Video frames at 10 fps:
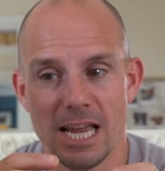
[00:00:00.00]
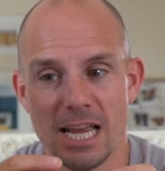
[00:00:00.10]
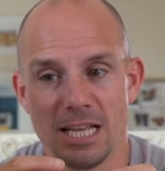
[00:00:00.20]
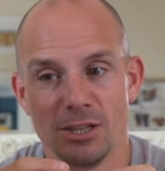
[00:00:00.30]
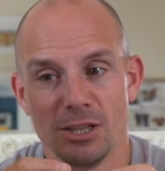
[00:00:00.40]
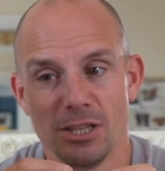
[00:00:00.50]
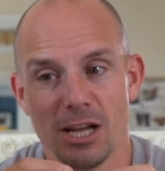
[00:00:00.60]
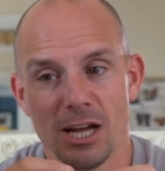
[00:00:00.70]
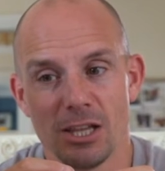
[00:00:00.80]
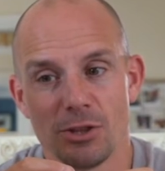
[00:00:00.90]
in
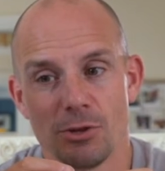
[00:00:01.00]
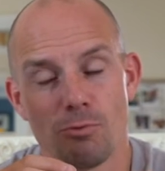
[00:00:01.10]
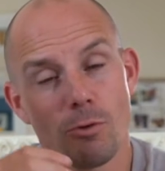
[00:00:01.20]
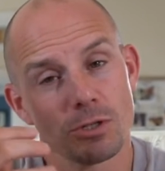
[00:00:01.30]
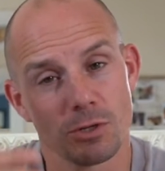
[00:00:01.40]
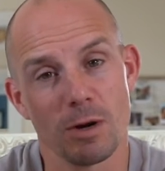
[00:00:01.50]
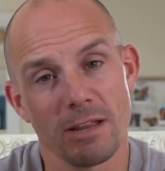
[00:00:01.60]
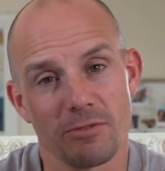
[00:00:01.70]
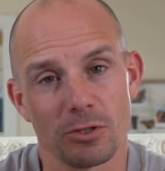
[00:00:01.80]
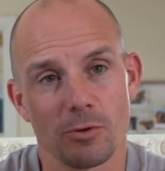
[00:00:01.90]
the role as a
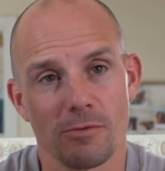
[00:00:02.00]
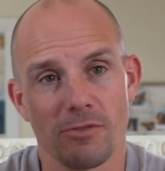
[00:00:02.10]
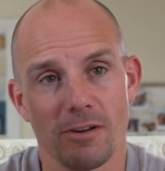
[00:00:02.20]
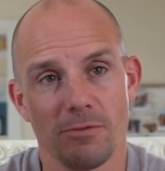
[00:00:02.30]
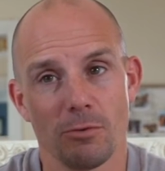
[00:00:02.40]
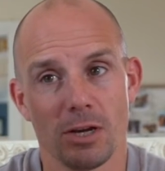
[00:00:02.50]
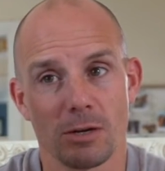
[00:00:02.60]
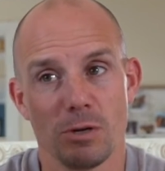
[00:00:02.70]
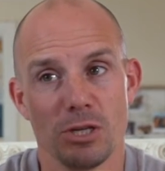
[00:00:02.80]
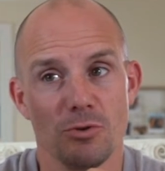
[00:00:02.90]
wedding photographer, I feel
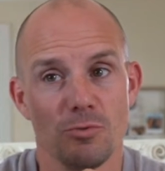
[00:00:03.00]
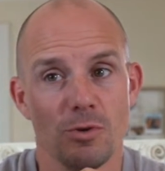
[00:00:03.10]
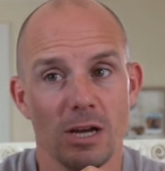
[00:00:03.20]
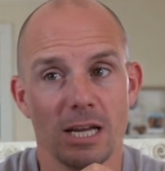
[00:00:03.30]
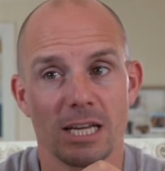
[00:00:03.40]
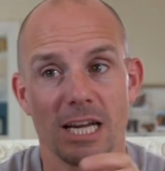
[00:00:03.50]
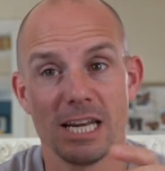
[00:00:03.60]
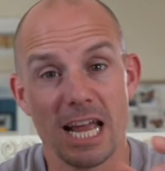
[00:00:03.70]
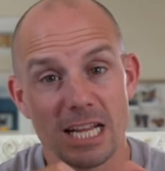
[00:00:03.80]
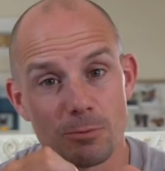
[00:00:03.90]
like when you
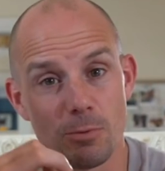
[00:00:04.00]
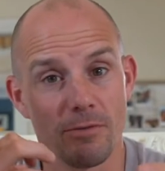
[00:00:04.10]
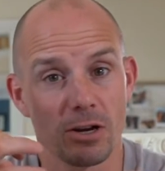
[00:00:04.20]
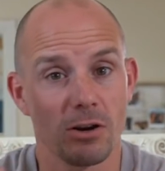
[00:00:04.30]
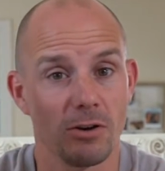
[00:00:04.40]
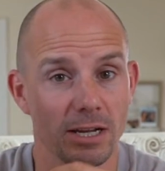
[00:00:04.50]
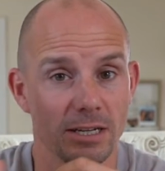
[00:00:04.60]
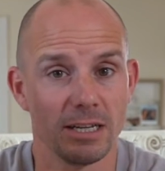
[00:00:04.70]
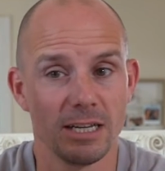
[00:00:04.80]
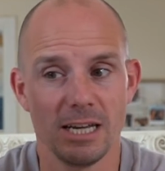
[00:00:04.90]
connect with a client
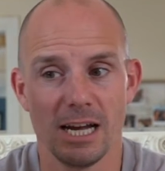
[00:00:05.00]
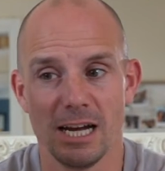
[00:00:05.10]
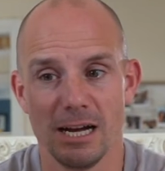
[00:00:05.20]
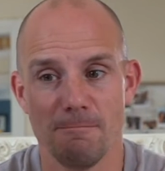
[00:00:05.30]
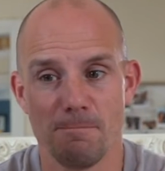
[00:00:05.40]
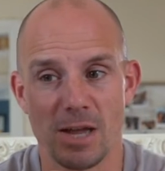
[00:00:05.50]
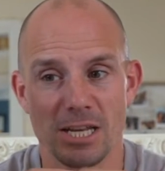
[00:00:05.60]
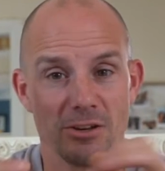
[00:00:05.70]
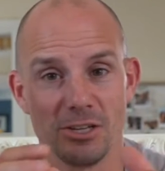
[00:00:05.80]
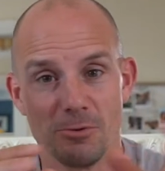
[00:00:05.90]
and
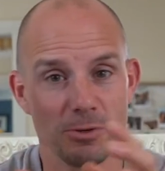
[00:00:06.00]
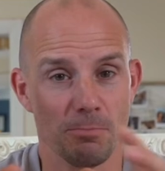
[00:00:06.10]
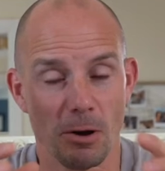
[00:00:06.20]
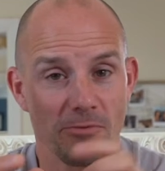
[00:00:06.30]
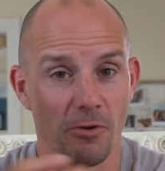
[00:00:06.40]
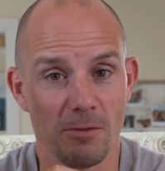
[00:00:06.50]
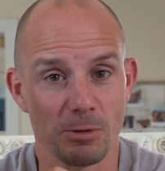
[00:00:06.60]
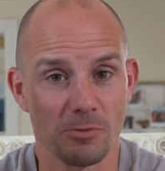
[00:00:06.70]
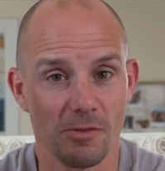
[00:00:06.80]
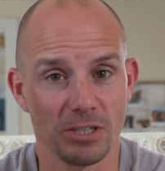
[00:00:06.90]
you're both vibing
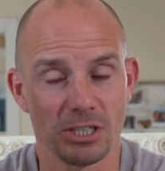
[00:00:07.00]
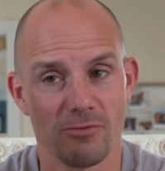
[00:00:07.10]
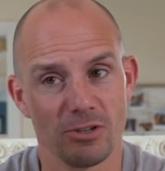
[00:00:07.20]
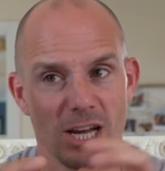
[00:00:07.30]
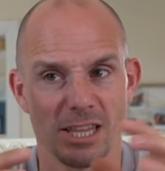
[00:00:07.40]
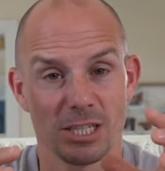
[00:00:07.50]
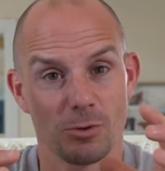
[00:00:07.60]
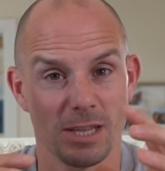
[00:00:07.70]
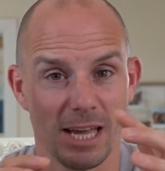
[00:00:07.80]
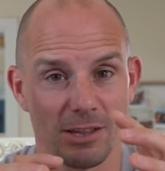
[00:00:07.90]
off of each other, and there's
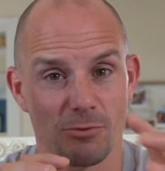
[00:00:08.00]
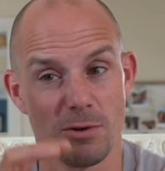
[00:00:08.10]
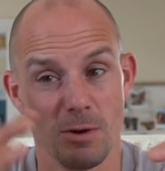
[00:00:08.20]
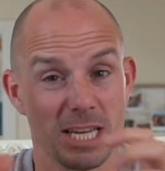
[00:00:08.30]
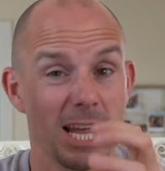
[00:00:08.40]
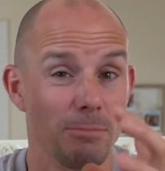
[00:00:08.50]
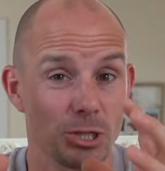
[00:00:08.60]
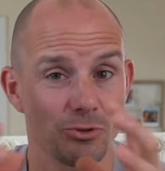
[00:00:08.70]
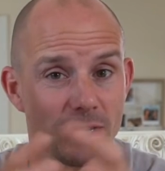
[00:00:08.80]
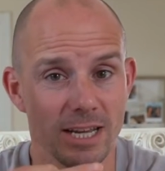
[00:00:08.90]
sort of that three-way
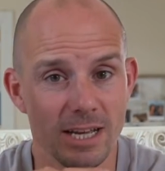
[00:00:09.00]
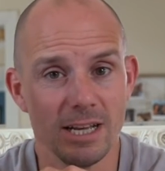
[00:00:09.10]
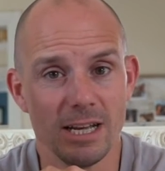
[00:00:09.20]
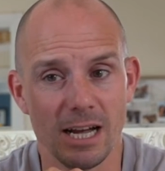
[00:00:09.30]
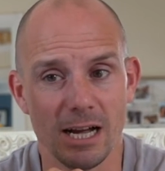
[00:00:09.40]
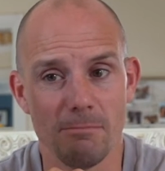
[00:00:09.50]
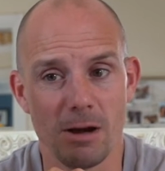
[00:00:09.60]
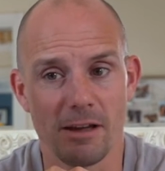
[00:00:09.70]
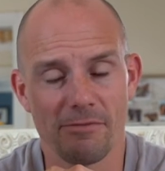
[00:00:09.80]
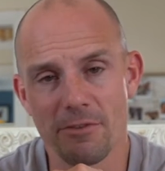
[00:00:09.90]
chemistry,
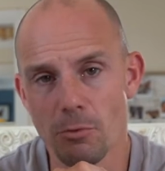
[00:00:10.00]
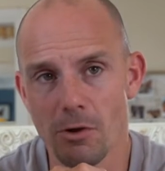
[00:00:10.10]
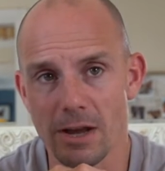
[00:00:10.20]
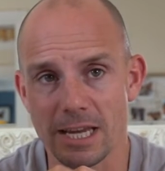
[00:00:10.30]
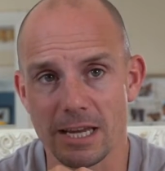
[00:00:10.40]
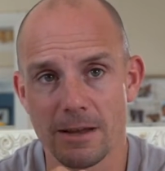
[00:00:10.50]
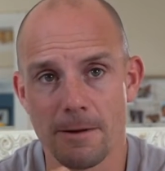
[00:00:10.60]
I feel like